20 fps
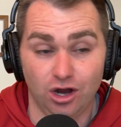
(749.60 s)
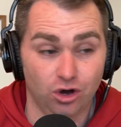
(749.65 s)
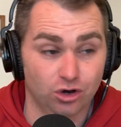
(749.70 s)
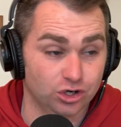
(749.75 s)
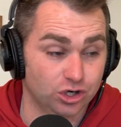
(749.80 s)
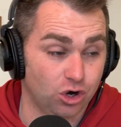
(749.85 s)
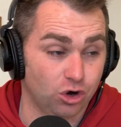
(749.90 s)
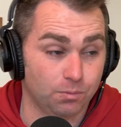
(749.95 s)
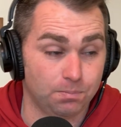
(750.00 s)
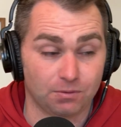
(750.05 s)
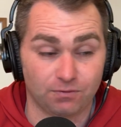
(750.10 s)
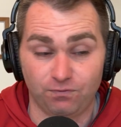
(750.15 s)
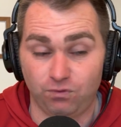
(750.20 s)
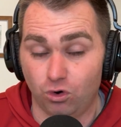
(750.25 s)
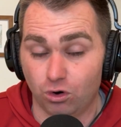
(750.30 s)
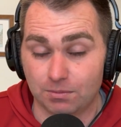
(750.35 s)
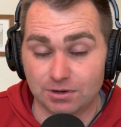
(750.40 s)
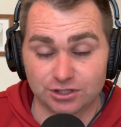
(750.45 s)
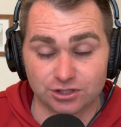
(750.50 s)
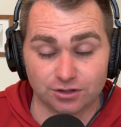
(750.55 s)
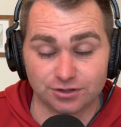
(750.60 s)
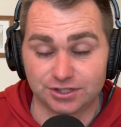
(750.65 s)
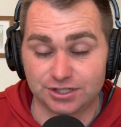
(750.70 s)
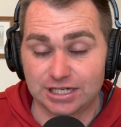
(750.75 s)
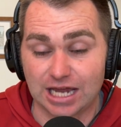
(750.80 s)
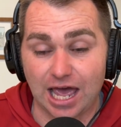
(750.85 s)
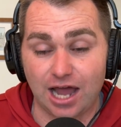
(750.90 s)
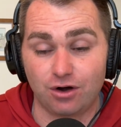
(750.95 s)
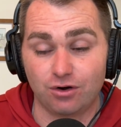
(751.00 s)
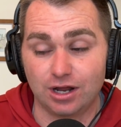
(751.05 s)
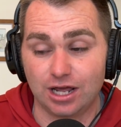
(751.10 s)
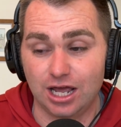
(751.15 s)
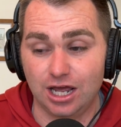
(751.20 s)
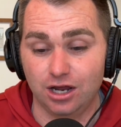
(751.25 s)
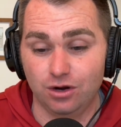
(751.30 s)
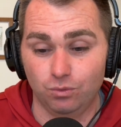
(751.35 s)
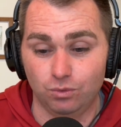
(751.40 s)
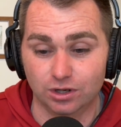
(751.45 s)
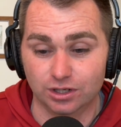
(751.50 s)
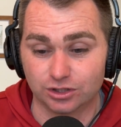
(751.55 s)
Her performance on Saturday
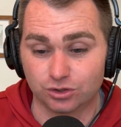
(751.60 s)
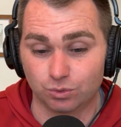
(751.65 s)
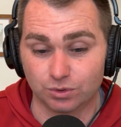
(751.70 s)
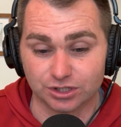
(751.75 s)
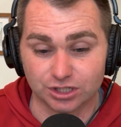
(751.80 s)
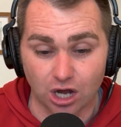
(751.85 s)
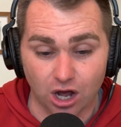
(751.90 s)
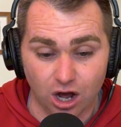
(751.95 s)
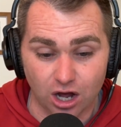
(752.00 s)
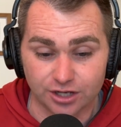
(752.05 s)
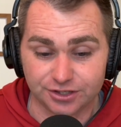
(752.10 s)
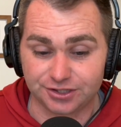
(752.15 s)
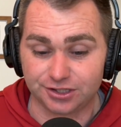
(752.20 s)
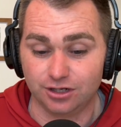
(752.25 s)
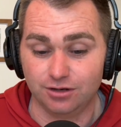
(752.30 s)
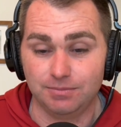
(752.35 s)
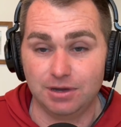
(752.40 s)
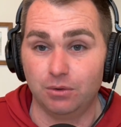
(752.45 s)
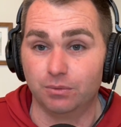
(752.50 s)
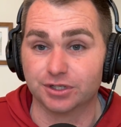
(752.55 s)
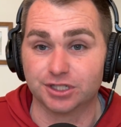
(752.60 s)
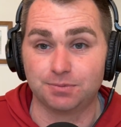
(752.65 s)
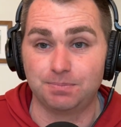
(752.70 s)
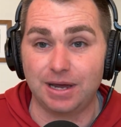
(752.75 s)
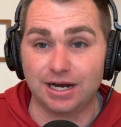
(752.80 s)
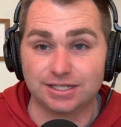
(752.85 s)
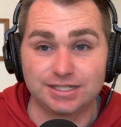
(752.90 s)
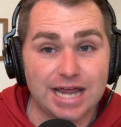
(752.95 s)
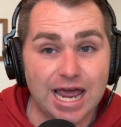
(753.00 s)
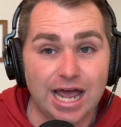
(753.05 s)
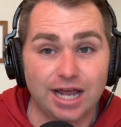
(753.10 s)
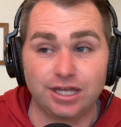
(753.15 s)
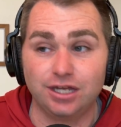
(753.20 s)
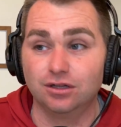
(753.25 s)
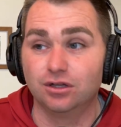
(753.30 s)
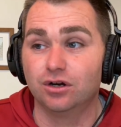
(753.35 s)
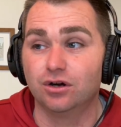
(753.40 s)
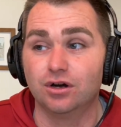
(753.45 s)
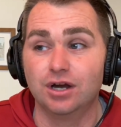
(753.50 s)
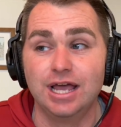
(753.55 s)
was awesome. It was
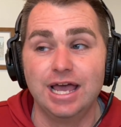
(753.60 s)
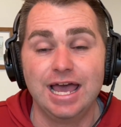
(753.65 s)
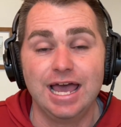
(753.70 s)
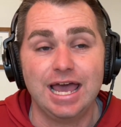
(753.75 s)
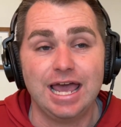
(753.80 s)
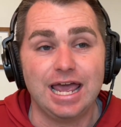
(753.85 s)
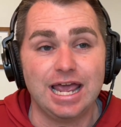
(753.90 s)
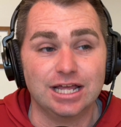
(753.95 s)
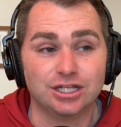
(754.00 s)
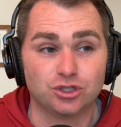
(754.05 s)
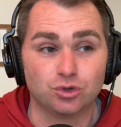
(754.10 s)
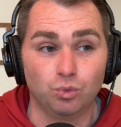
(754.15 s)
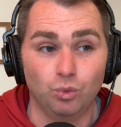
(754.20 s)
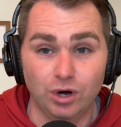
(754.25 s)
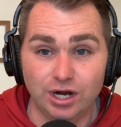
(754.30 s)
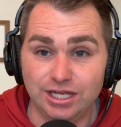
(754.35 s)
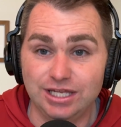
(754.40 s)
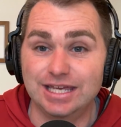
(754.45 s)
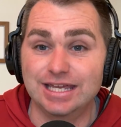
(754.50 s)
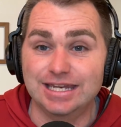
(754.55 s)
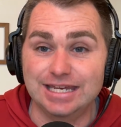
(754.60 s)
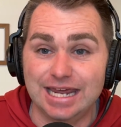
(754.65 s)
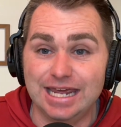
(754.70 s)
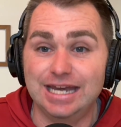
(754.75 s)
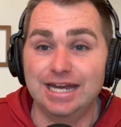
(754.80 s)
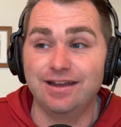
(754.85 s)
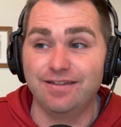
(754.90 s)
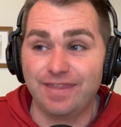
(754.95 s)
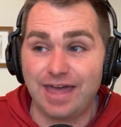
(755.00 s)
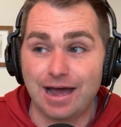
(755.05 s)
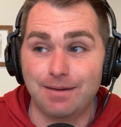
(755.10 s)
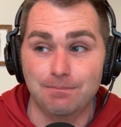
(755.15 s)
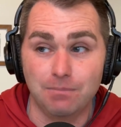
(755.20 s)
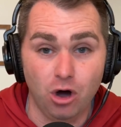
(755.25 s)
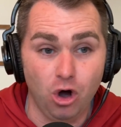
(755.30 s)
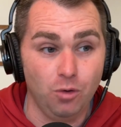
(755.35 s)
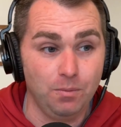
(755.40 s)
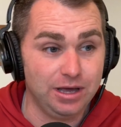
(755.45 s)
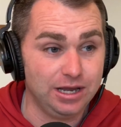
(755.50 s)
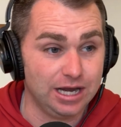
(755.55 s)
spectacular. It's what you needed in that
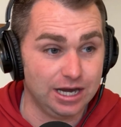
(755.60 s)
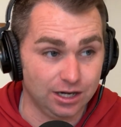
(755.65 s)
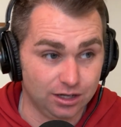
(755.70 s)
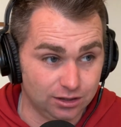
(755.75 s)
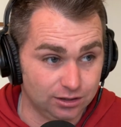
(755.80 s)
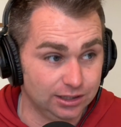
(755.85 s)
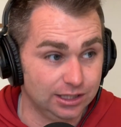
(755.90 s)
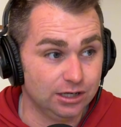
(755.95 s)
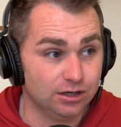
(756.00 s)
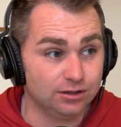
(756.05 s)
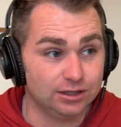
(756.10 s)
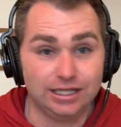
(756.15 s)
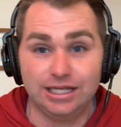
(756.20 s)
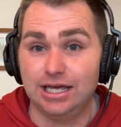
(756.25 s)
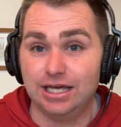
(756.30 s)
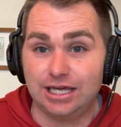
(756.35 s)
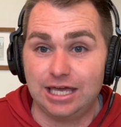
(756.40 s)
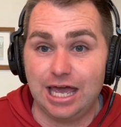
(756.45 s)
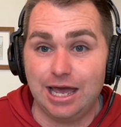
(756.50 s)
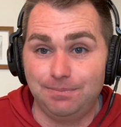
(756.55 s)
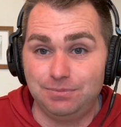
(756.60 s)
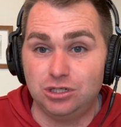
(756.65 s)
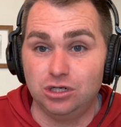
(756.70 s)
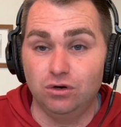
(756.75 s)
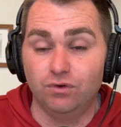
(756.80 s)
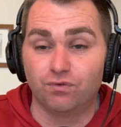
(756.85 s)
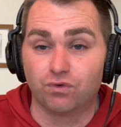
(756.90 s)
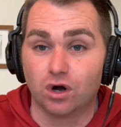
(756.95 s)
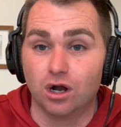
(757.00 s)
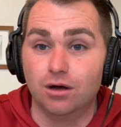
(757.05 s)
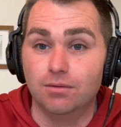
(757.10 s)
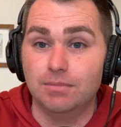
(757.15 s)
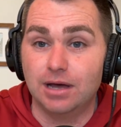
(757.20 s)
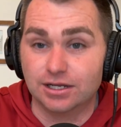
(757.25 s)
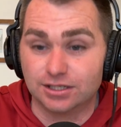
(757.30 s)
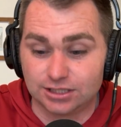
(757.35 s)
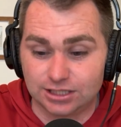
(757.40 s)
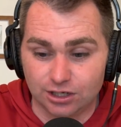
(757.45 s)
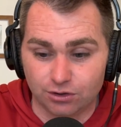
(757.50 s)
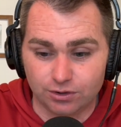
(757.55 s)
moment, and clearly it kept you from a
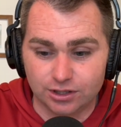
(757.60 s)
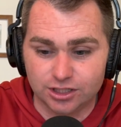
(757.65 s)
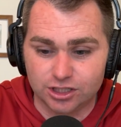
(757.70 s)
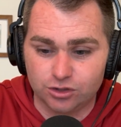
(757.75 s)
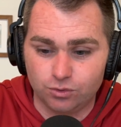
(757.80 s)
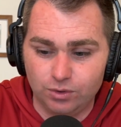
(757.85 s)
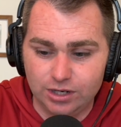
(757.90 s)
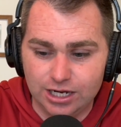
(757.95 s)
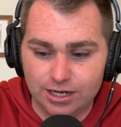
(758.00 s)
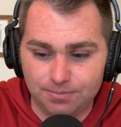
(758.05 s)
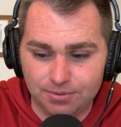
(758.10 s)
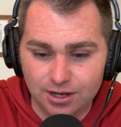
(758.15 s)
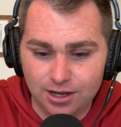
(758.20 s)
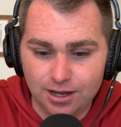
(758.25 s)
series sweep.